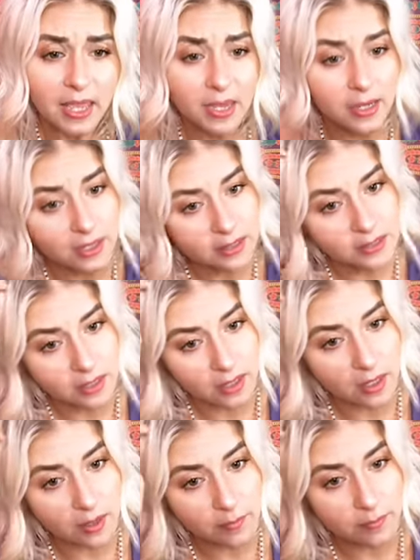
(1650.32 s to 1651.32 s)
and
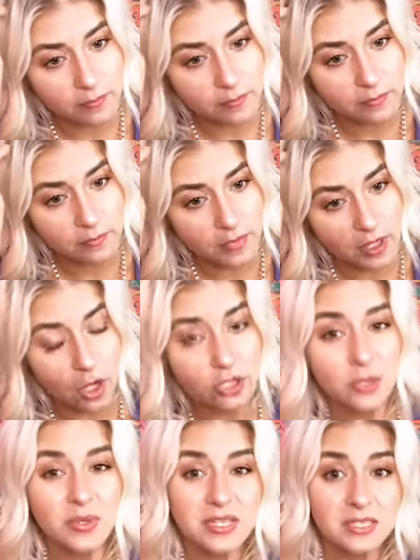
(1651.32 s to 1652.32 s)
um, it
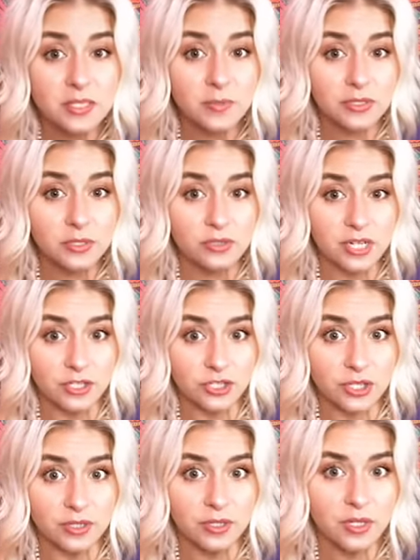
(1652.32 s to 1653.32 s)
also eases muscle
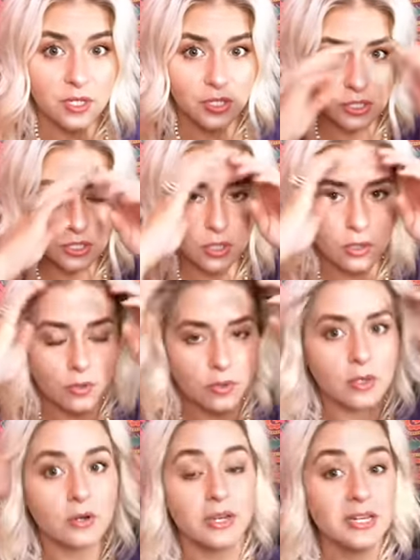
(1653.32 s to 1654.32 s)
tension.
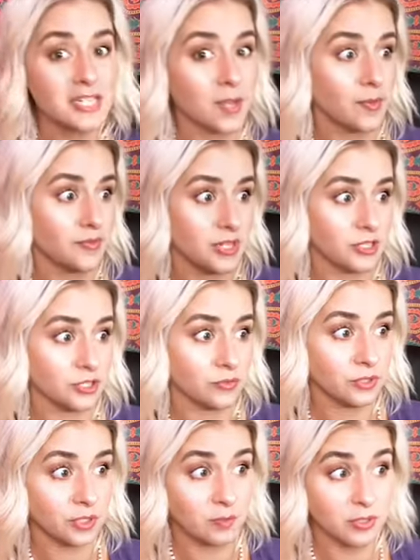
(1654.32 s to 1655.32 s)
So, or any type of tension
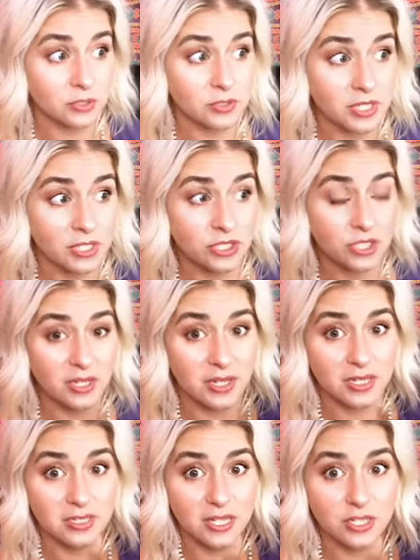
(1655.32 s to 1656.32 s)
really, muscle tension,
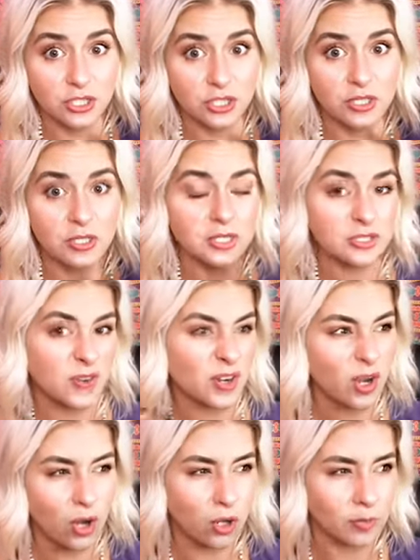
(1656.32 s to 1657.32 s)
head tension, it's
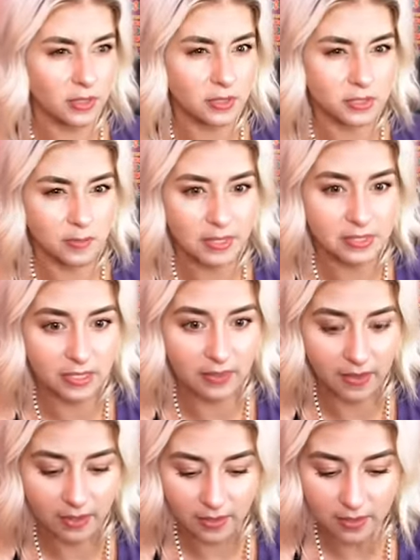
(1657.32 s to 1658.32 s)
very calming. It's amazing
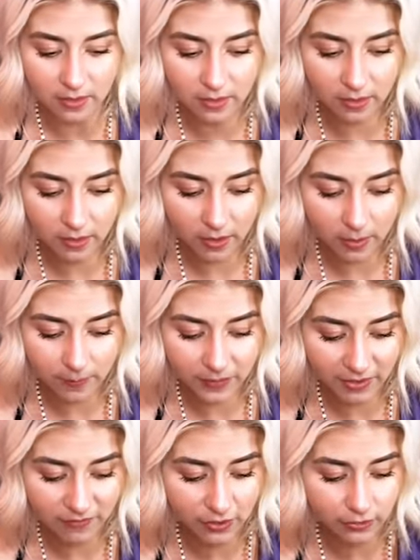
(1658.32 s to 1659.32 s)
in that, in um,
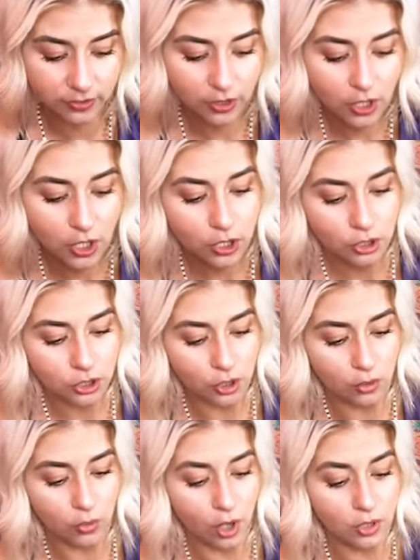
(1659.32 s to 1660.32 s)
that field.
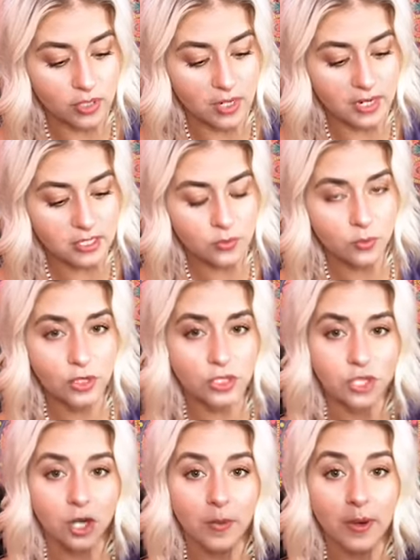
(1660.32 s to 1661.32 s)
So the next we're gonna
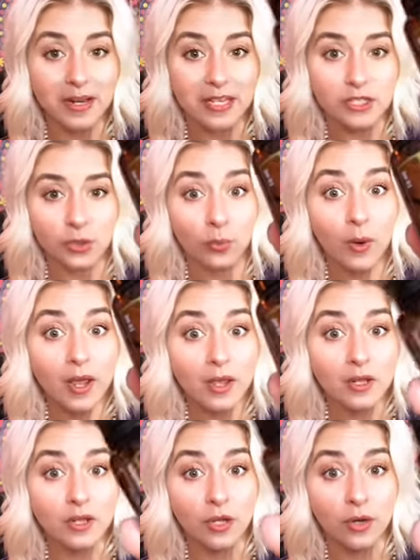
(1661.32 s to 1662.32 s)
talk about is
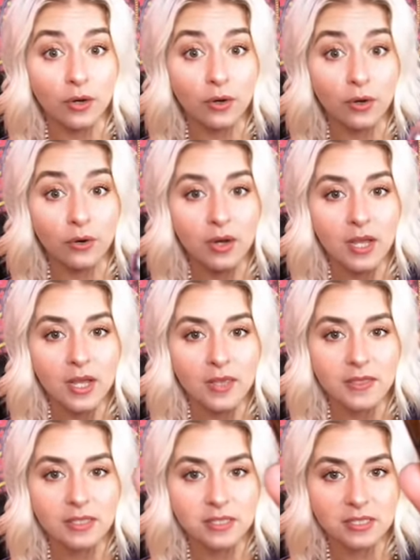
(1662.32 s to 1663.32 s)
oregano.
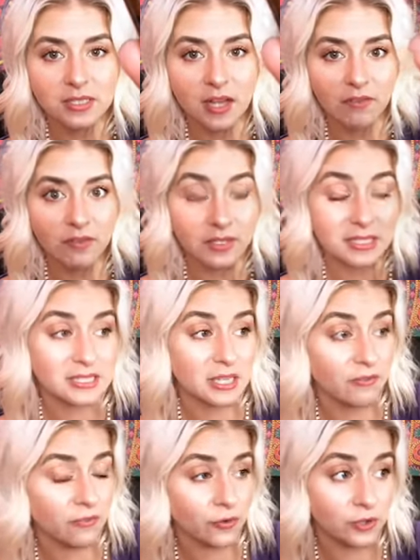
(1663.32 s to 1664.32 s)
This is definitely
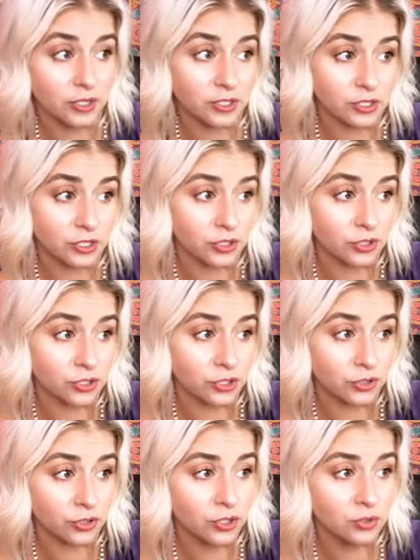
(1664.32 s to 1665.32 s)
safe for inter
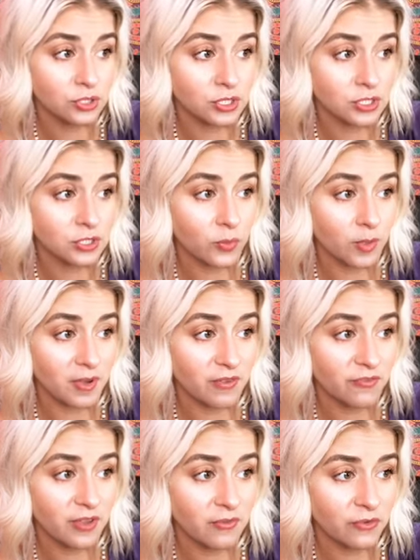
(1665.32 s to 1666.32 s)
internal use. This is one of my
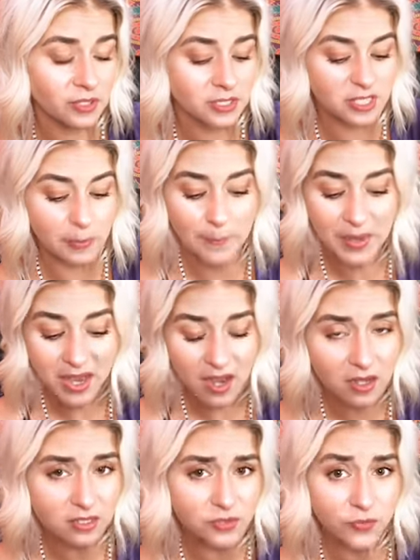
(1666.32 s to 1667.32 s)
favorites, the big
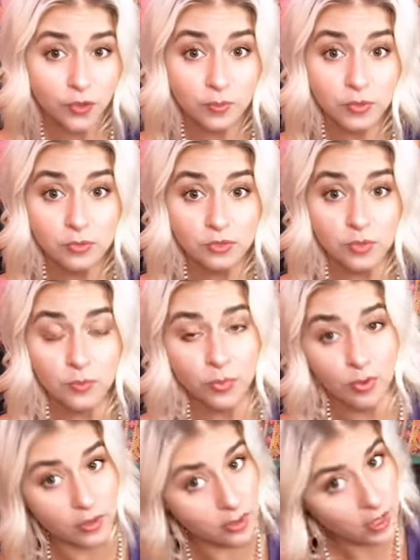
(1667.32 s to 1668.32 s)
guns for immune
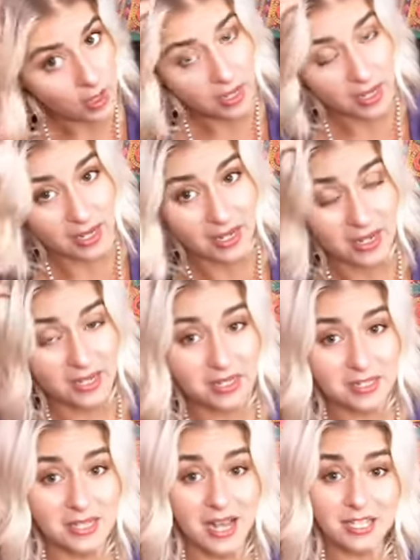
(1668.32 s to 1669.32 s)
support. It
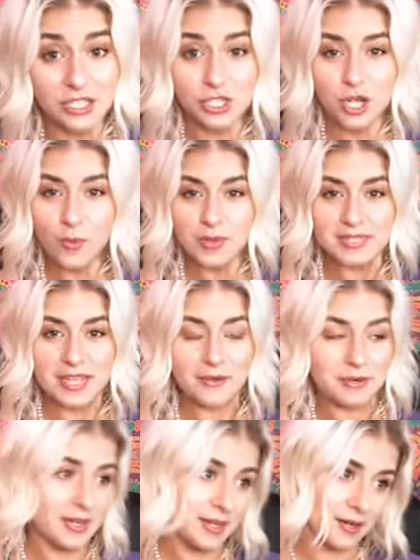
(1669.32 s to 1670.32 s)
is not snowing
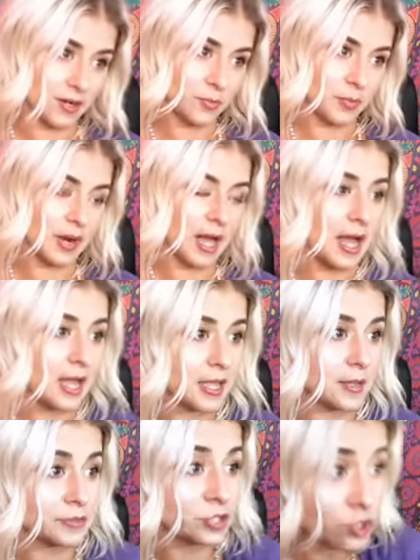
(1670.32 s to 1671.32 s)
down here, but I am